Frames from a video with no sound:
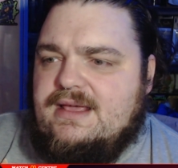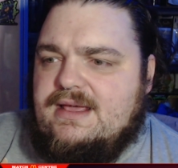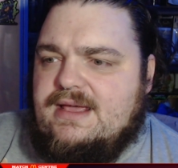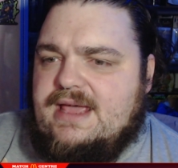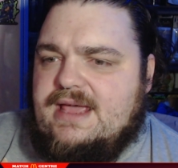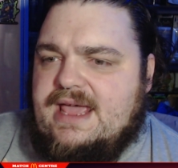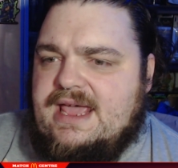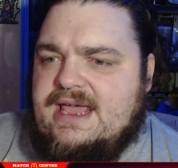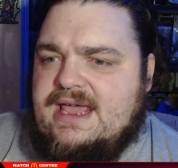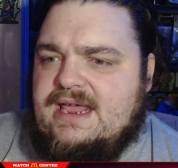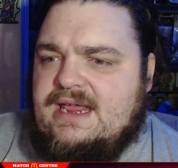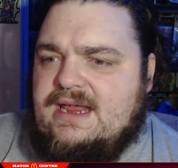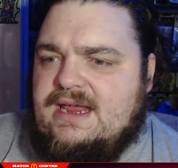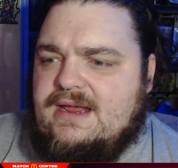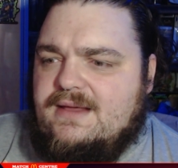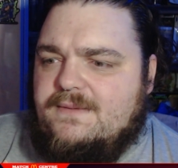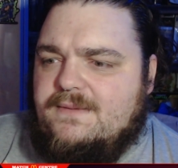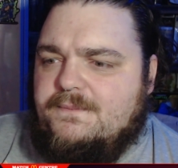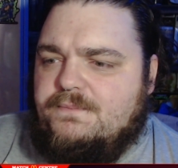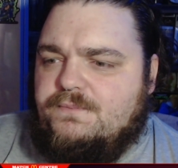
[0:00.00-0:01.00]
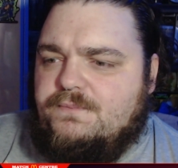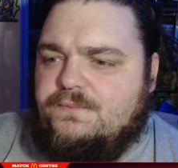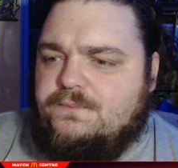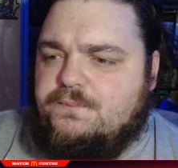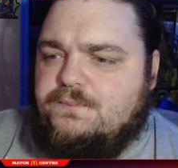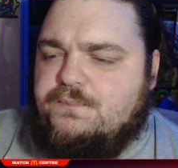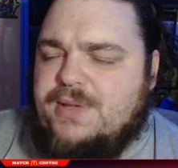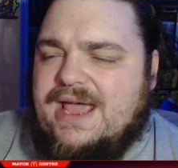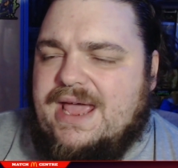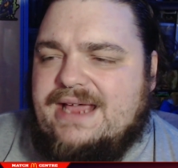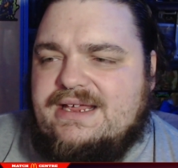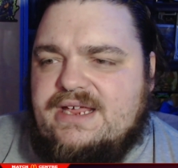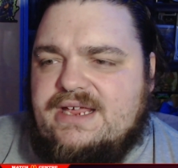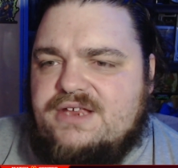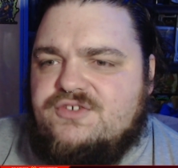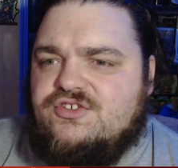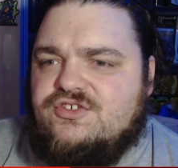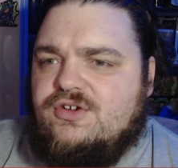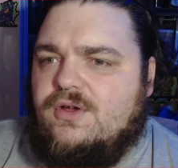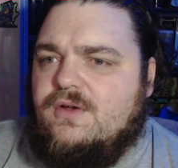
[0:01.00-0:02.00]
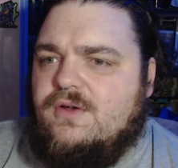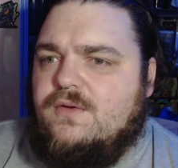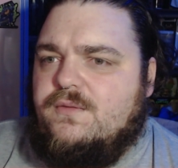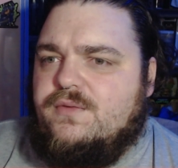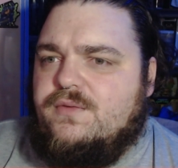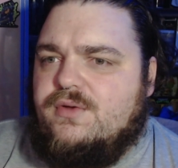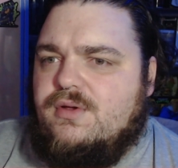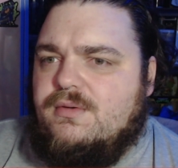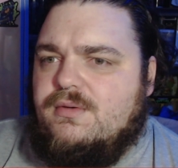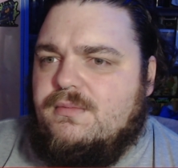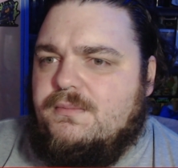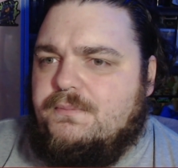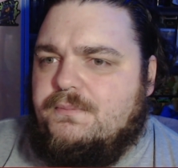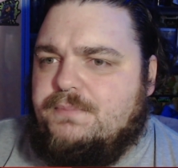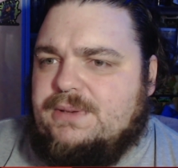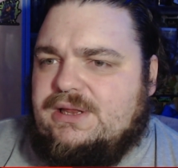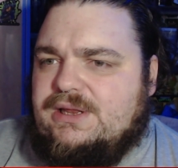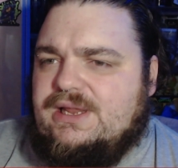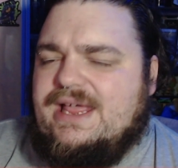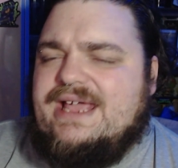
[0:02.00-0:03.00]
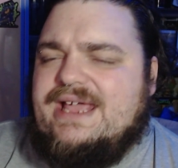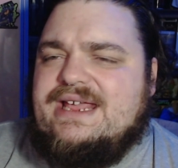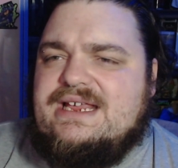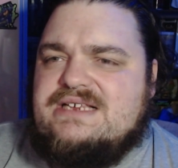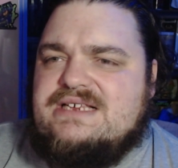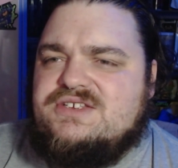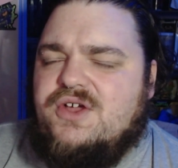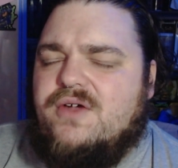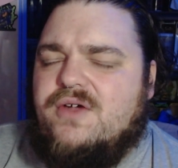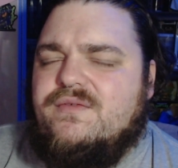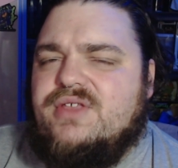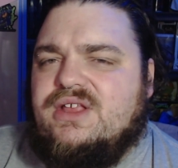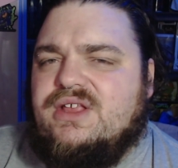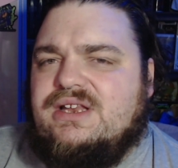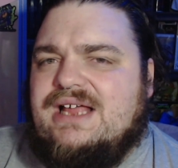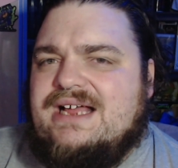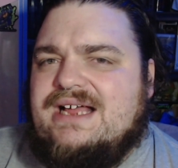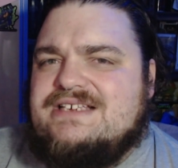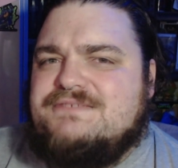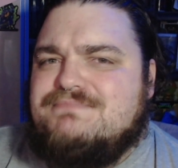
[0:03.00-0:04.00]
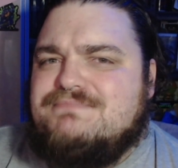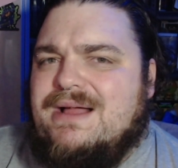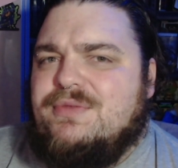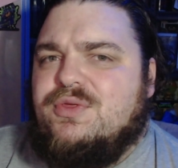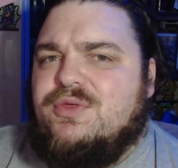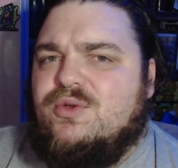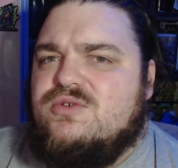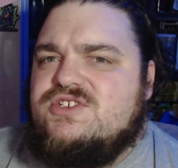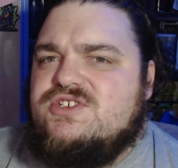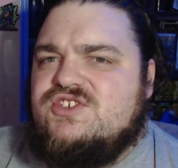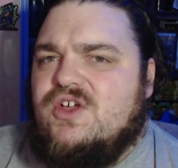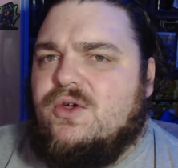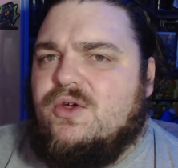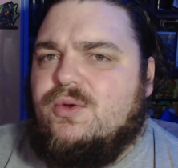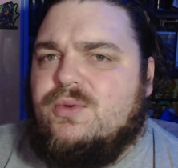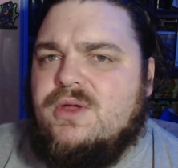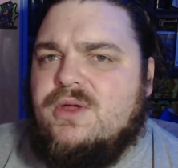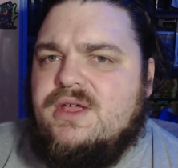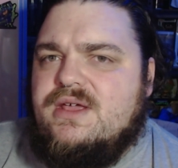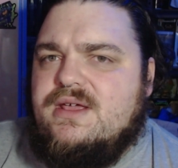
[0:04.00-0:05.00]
a package of plays over the last month or so